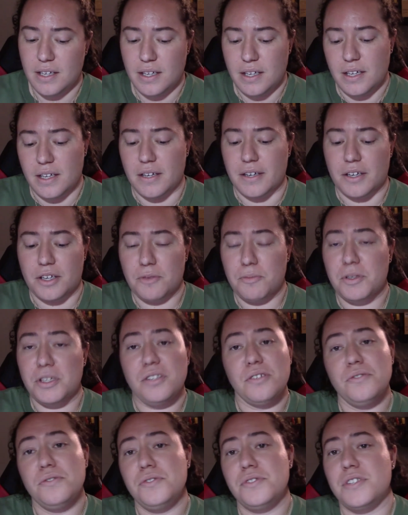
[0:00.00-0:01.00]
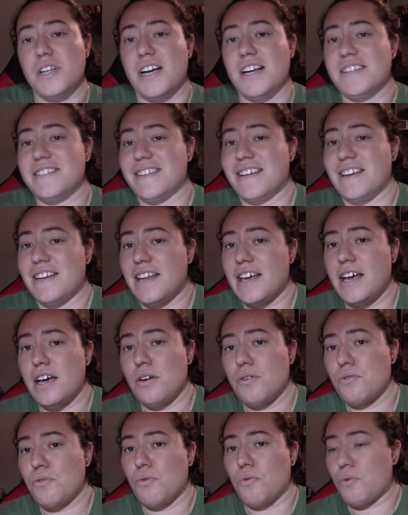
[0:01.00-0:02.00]
And it could be used as a
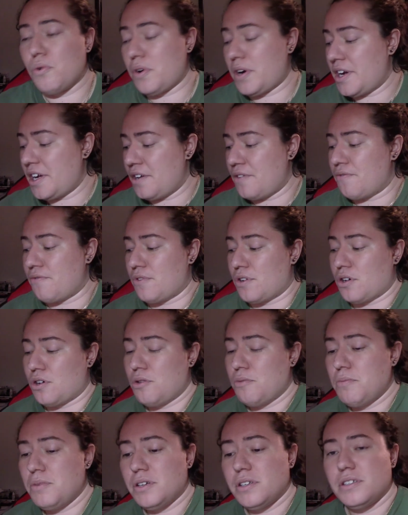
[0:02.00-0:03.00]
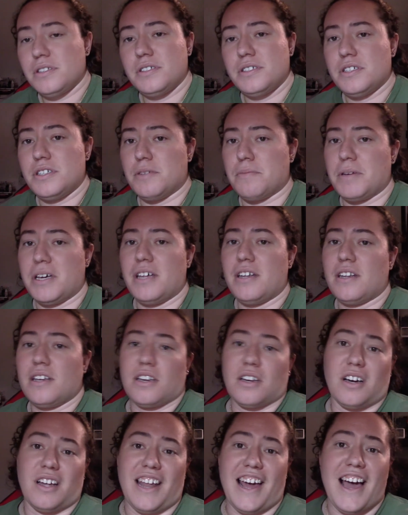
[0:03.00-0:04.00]
noun or a verb, depending
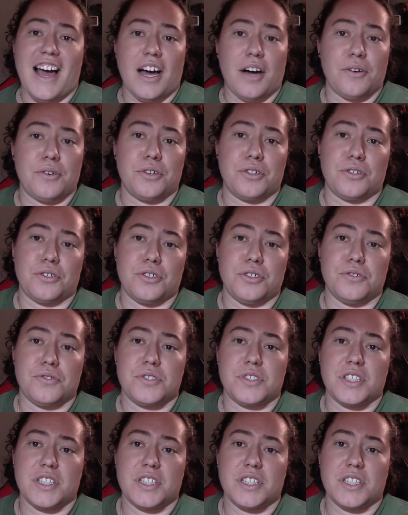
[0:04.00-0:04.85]
on how you're using